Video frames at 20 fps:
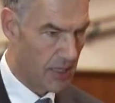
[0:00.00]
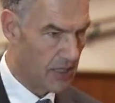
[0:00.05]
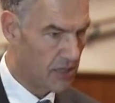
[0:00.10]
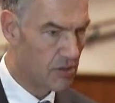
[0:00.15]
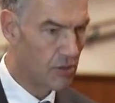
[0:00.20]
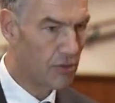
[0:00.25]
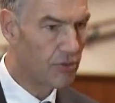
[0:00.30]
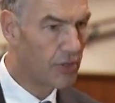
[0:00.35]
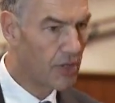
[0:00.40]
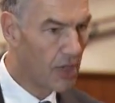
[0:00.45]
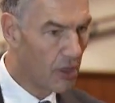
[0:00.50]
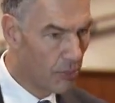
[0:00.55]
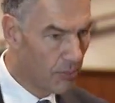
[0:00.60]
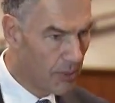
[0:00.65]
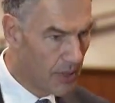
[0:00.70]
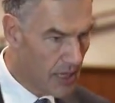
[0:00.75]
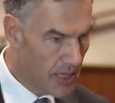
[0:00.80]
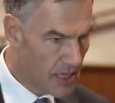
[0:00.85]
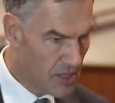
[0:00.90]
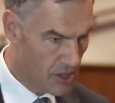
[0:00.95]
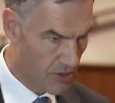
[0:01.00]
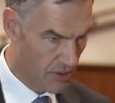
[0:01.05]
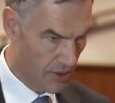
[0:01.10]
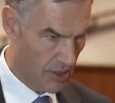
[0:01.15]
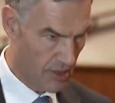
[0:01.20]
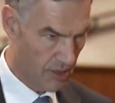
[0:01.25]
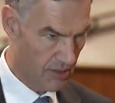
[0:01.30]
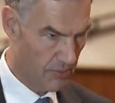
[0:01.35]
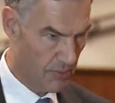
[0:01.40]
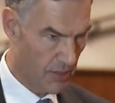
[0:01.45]
It's not the combination
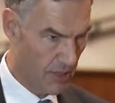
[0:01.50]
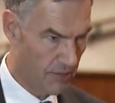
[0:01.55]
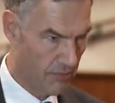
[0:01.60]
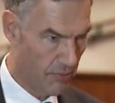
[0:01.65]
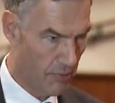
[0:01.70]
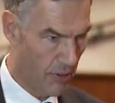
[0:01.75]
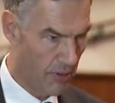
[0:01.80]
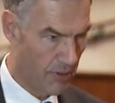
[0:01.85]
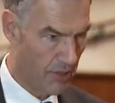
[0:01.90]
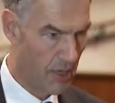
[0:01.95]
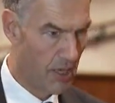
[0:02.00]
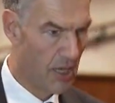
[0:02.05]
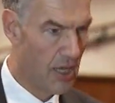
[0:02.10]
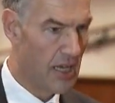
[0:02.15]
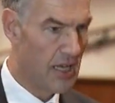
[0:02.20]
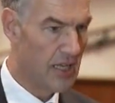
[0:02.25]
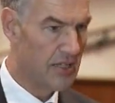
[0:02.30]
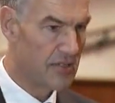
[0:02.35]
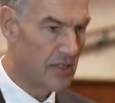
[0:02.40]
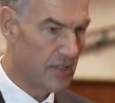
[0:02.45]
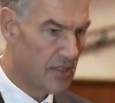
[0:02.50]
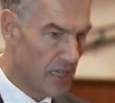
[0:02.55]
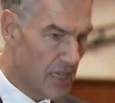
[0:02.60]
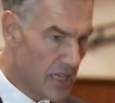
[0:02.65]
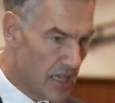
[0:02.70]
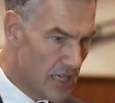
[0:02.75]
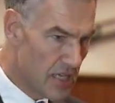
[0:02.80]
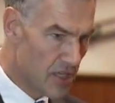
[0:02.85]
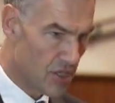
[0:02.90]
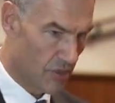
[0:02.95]
that is price worthy, it's that
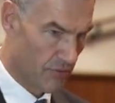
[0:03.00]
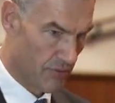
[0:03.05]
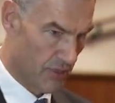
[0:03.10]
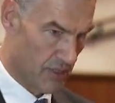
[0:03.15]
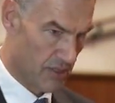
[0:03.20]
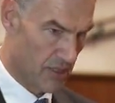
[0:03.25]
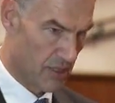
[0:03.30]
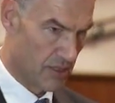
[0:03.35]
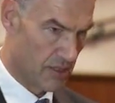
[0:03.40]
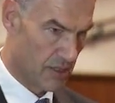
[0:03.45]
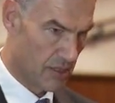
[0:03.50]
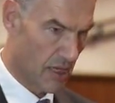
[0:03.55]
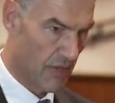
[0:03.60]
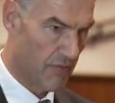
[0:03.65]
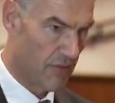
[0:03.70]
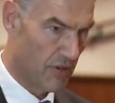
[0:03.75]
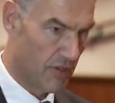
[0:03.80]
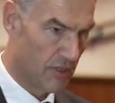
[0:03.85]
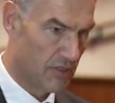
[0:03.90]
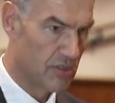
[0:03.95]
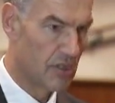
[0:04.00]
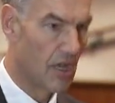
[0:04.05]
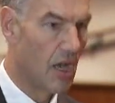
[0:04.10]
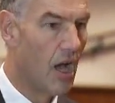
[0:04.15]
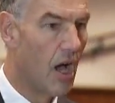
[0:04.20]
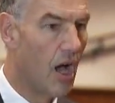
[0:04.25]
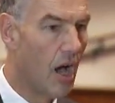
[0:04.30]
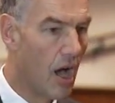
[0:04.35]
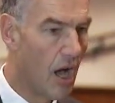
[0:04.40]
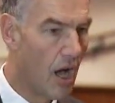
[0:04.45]
each of these discoveries
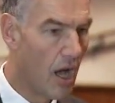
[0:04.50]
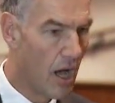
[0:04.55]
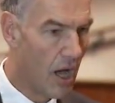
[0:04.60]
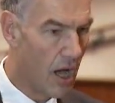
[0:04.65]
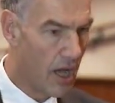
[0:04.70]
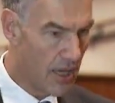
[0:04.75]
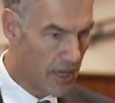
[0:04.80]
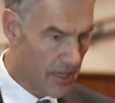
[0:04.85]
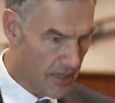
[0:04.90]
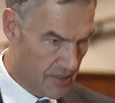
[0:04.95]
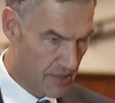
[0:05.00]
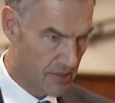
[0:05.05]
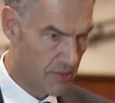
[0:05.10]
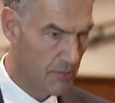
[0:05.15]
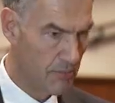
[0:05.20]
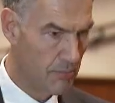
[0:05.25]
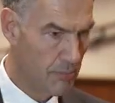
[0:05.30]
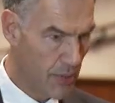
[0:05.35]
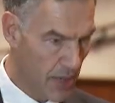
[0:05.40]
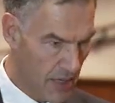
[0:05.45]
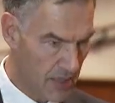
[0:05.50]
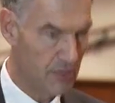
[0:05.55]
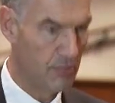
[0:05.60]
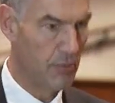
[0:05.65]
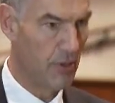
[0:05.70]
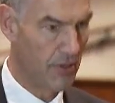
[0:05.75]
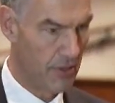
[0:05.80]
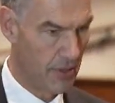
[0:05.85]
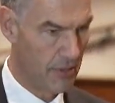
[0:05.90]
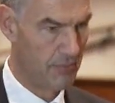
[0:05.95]
is price
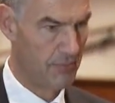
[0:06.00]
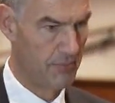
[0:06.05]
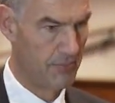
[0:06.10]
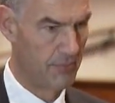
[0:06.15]
worthy.